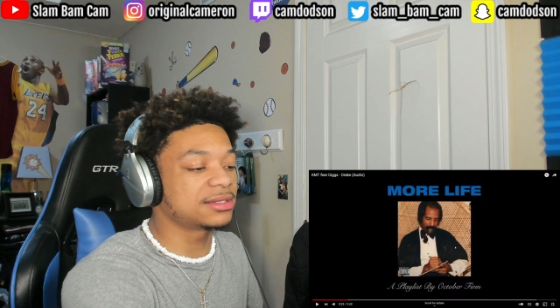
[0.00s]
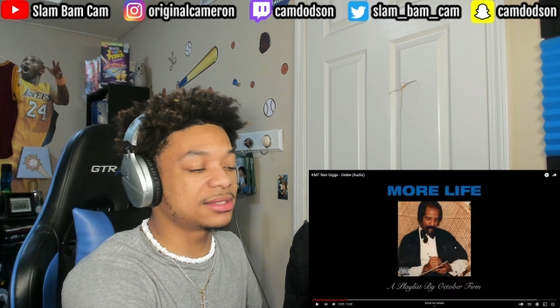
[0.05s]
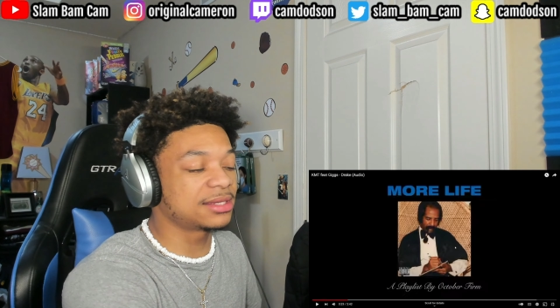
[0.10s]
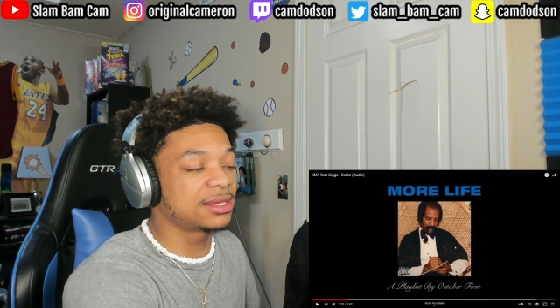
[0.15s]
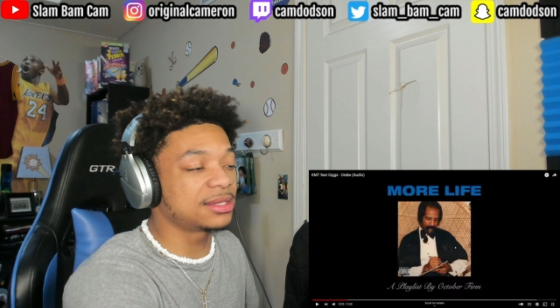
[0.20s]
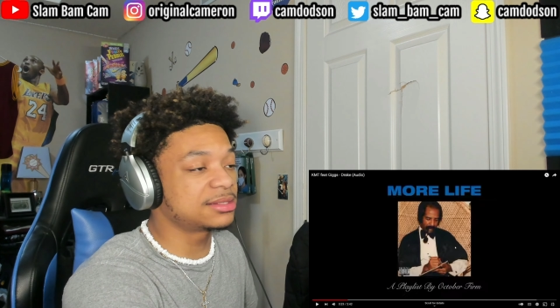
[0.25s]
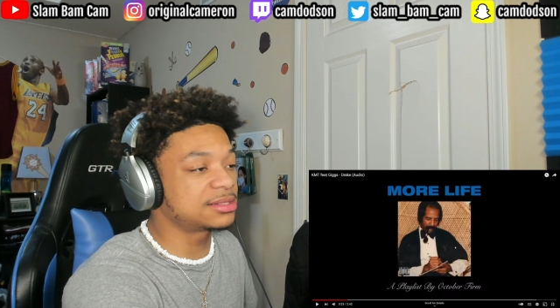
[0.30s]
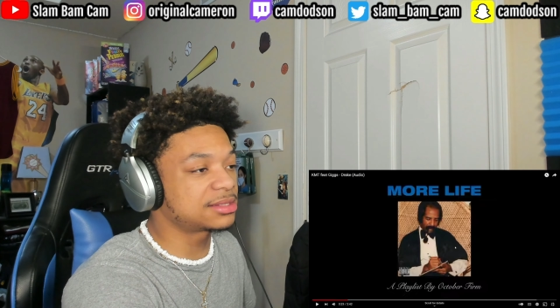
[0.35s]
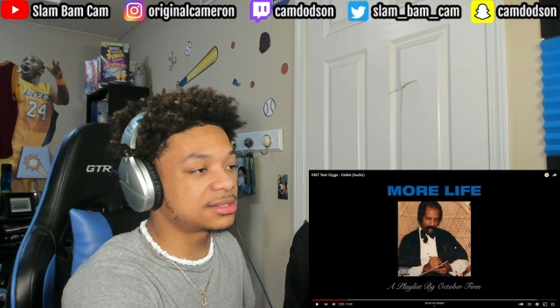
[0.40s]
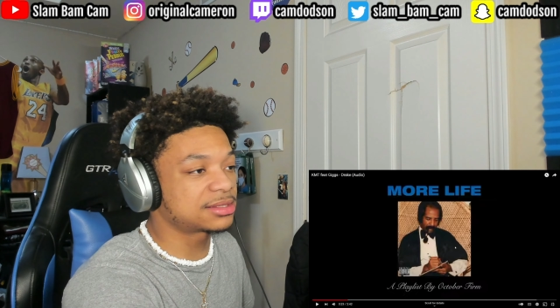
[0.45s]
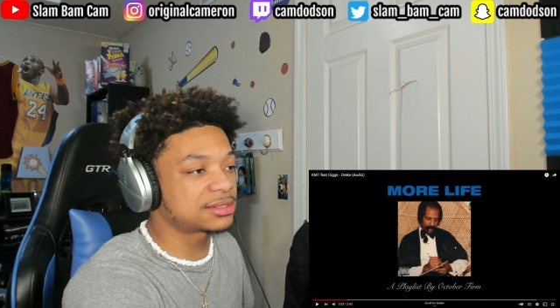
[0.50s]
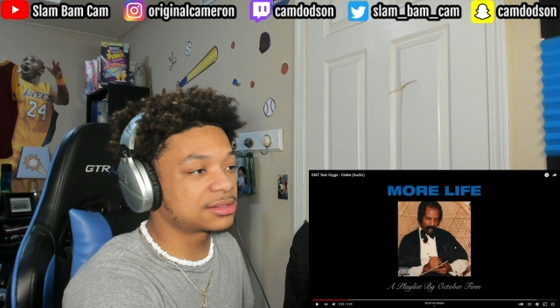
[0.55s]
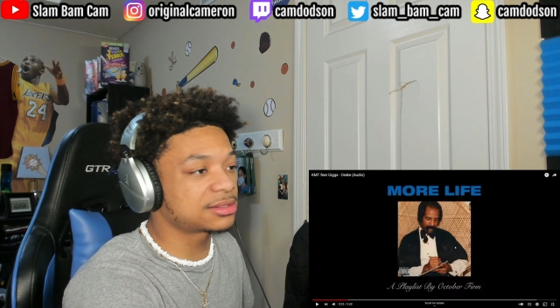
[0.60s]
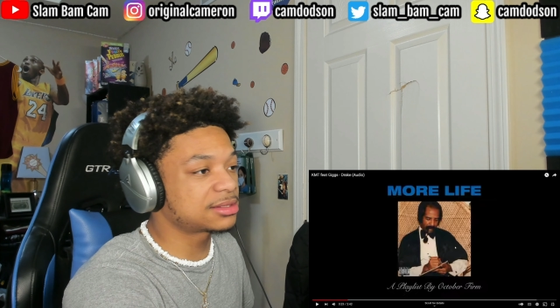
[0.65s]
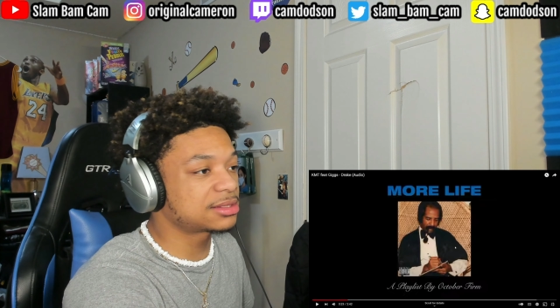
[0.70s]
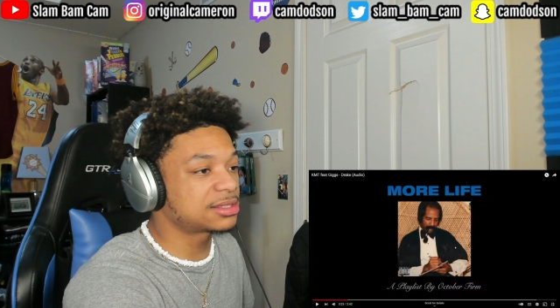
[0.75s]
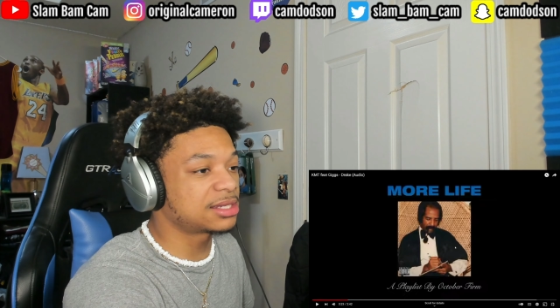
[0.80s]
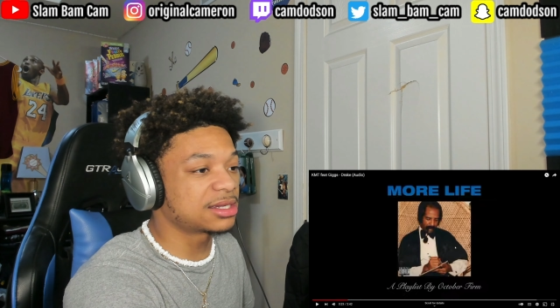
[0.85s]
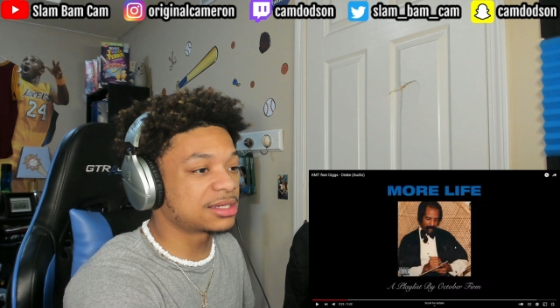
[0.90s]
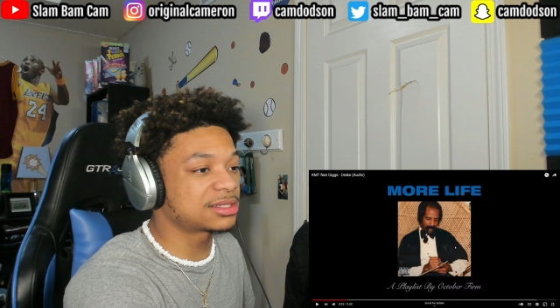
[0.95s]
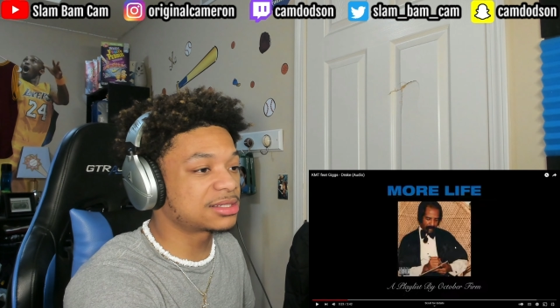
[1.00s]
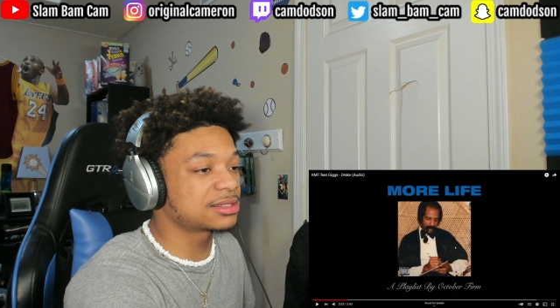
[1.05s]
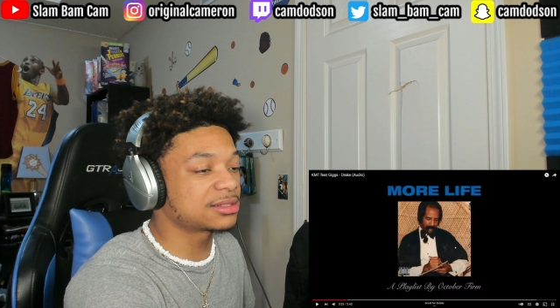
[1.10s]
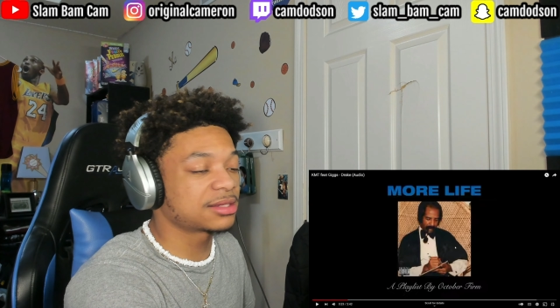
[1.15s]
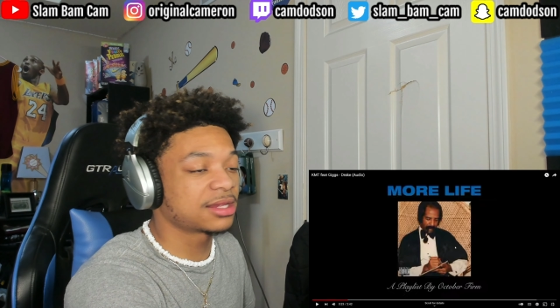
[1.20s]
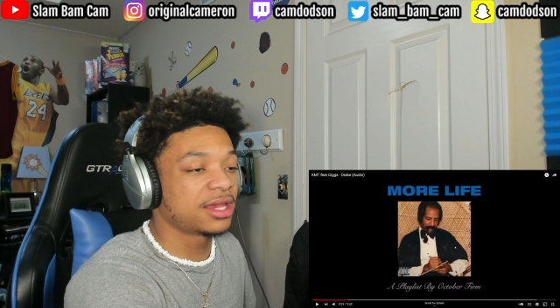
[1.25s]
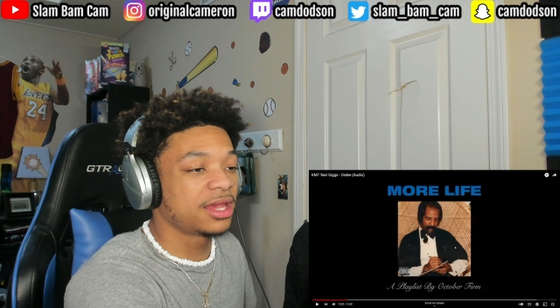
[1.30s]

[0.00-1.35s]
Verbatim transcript: is sucks.